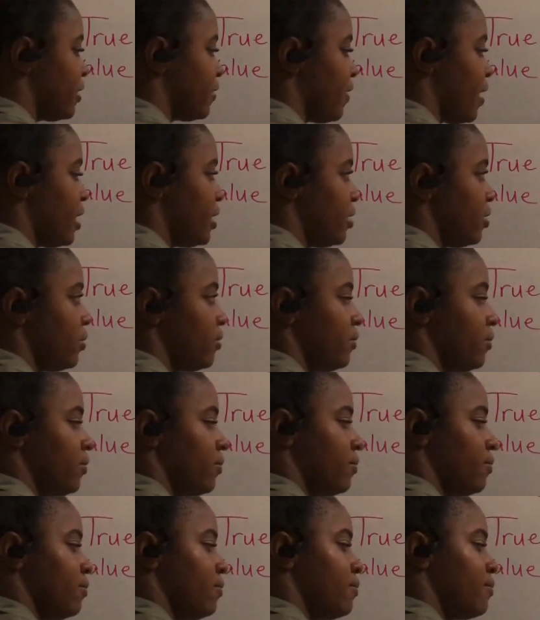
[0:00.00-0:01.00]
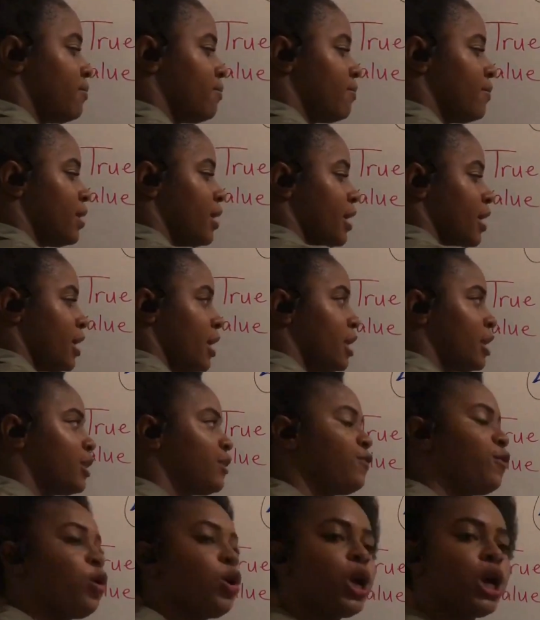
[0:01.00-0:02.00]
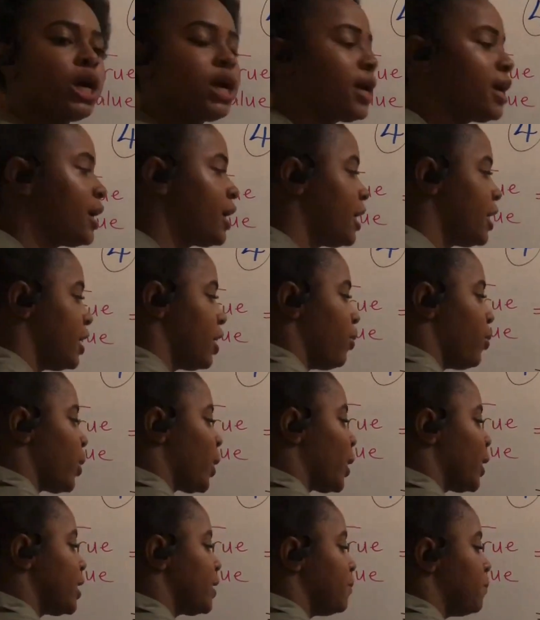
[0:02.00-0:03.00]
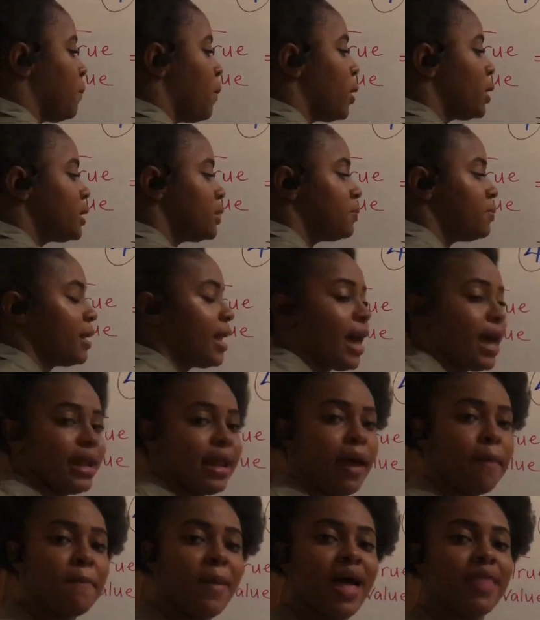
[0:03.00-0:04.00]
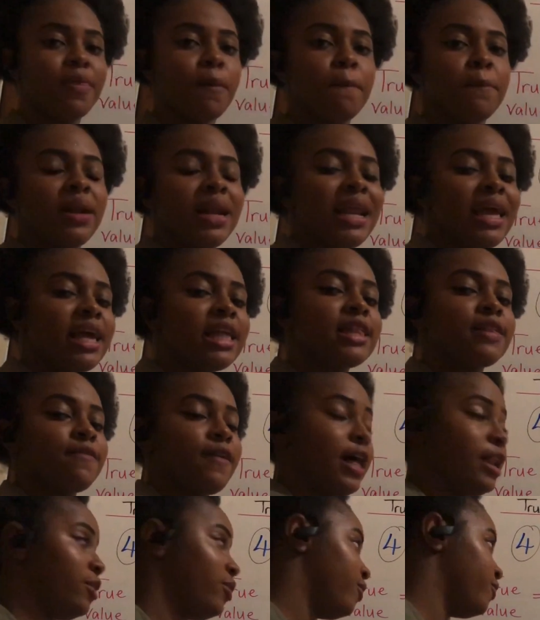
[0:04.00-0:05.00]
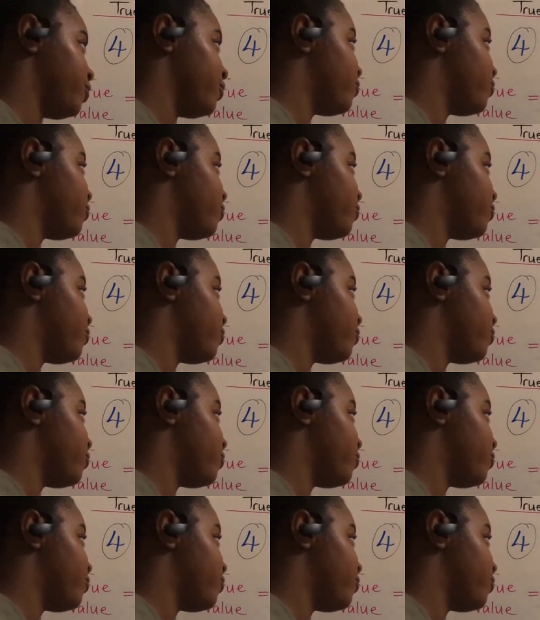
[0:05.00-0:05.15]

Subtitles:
value is 4, and now we're going to multiply that by the place value of the